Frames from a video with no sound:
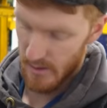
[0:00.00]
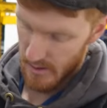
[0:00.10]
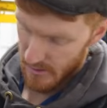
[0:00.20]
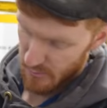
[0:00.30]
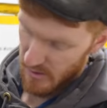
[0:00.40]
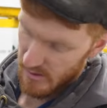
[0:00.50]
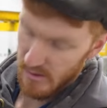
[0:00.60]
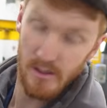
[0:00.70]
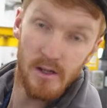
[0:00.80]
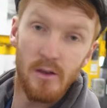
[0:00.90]
It's
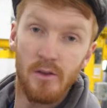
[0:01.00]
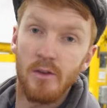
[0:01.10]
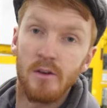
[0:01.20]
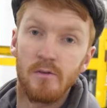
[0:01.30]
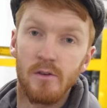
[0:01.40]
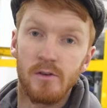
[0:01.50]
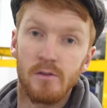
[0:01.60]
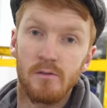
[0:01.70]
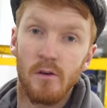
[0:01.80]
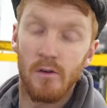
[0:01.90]
basically a thinner version of
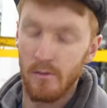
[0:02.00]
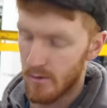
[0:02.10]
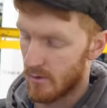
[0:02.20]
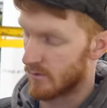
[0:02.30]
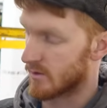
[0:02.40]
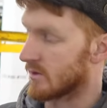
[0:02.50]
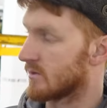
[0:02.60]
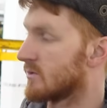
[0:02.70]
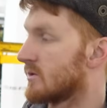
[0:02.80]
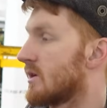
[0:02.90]
the rocker cover, obviously
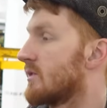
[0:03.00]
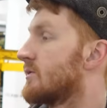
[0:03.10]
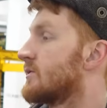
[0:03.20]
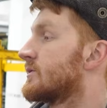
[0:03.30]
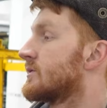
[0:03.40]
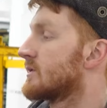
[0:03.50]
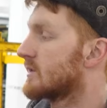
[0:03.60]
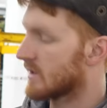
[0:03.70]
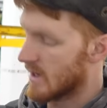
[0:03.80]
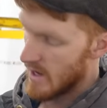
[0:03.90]
with the air filter
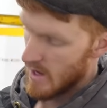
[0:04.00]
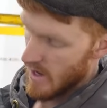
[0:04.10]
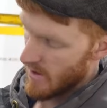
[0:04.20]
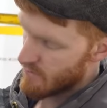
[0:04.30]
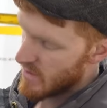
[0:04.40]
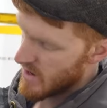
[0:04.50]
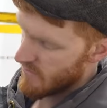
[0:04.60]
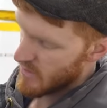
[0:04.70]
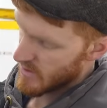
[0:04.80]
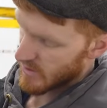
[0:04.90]
deleted. I may have
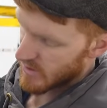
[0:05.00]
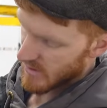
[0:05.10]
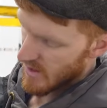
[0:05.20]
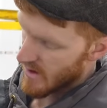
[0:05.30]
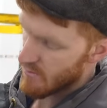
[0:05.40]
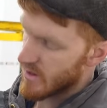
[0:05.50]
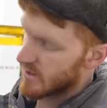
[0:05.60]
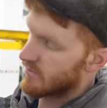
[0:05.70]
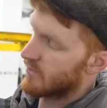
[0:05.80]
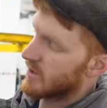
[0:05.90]
made a slight mess
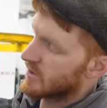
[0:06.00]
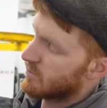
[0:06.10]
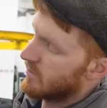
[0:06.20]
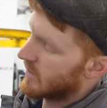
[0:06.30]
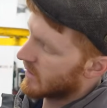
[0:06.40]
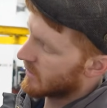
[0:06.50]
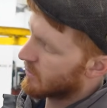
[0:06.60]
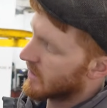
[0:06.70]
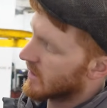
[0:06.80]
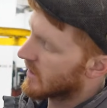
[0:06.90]
of this little
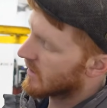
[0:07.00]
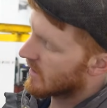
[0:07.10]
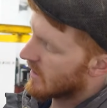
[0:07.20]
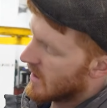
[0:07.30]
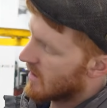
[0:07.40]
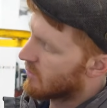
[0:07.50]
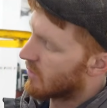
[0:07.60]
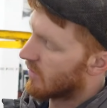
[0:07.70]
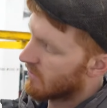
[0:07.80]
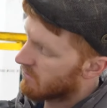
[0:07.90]
bit here,
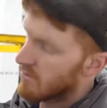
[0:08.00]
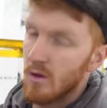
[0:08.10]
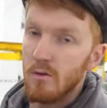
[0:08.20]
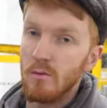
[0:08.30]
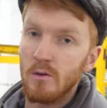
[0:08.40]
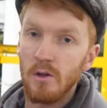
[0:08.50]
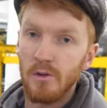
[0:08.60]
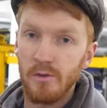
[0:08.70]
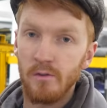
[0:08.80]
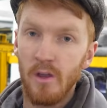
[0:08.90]
but we'll
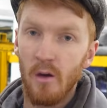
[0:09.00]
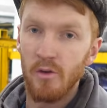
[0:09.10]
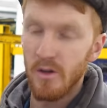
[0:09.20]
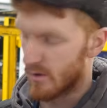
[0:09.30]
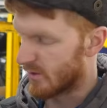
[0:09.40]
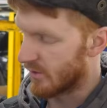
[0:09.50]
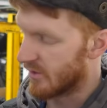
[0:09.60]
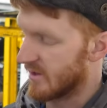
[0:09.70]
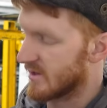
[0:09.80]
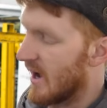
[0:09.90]
gloss over that bit, and I don't
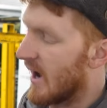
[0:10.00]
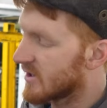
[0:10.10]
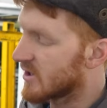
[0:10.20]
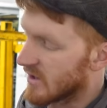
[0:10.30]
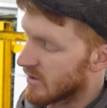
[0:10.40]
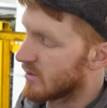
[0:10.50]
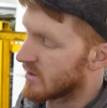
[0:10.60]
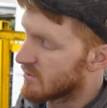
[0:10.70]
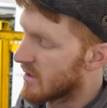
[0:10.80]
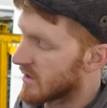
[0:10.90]
think it's actually going
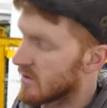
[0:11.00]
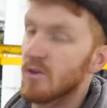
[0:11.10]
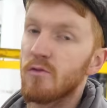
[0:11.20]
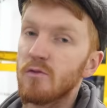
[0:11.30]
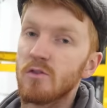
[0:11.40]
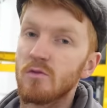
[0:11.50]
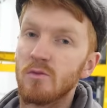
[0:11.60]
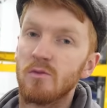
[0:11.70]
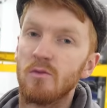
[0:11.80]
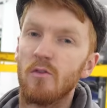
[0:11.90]
to make any difference
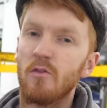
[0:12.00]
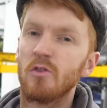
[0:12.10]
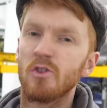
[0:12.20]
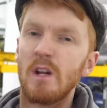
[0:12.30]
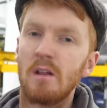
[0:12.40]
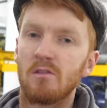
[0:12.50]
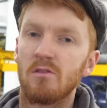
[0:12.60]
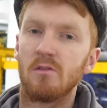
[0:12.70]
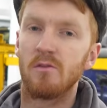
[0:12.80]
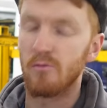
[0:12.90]
with the
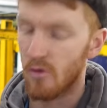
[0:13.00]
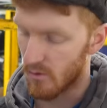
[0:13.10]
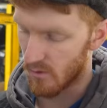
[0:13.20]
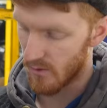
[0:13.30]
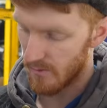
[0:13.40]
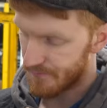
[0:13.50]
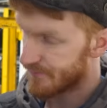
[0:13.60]
functionality of the rocker cover.